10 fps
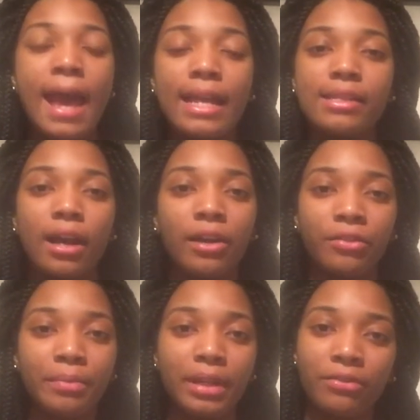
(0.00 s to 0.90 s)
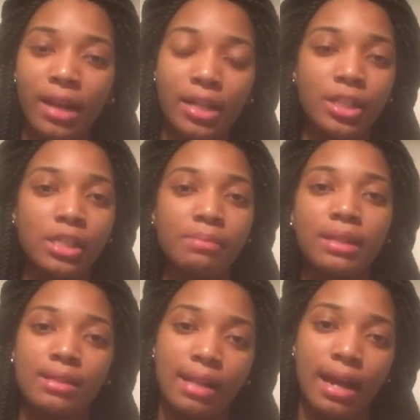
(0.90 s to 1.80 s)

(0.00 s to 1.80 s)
it's hard for me to find jeans because